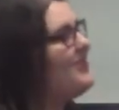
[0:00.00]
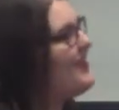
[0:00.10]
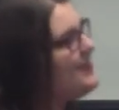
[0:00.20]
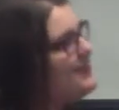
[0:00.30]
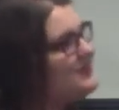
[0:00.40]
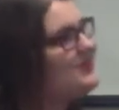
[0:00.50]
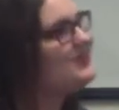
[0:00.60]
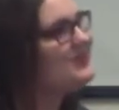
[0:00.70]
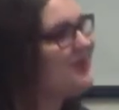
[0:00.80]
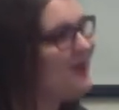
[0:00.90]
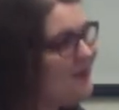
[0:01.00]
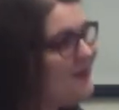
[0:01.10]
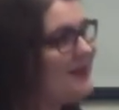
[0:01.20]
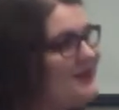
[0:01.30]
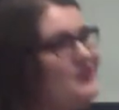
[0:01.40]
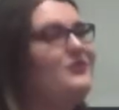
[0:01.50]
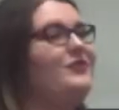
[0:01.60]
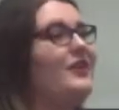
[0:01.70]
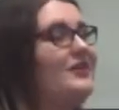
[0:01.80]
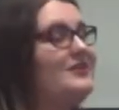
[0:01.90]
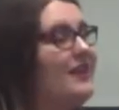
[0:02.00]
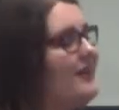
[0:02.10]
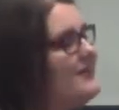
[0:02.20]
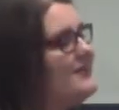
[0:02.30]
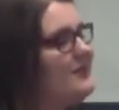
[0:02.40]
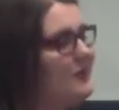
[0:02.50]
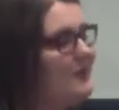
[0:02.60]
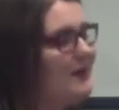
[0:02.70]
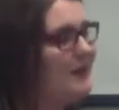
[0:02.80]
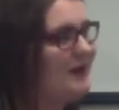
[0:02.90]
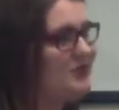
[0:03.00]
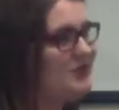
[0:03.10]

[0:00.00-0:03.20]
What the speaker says: thank you so much for telling us a little bit about